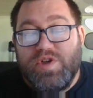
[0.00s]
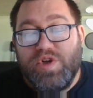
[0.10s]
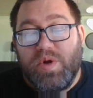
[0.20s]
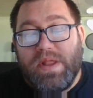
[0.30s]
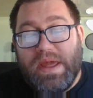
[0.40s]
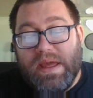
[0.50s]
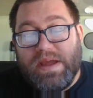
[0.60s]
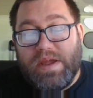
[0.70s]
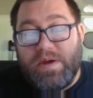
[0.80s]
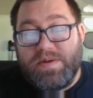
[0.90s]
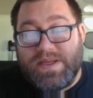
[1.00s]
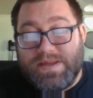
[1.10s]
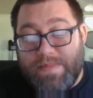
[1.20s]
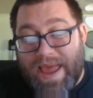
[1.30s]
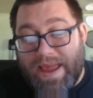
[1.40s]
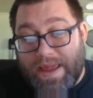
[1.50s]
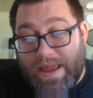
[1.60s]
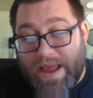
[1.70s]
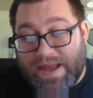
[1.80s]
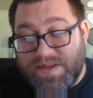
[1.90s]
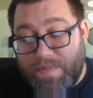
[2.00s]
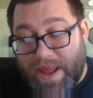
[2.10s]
Julia uses Maggie as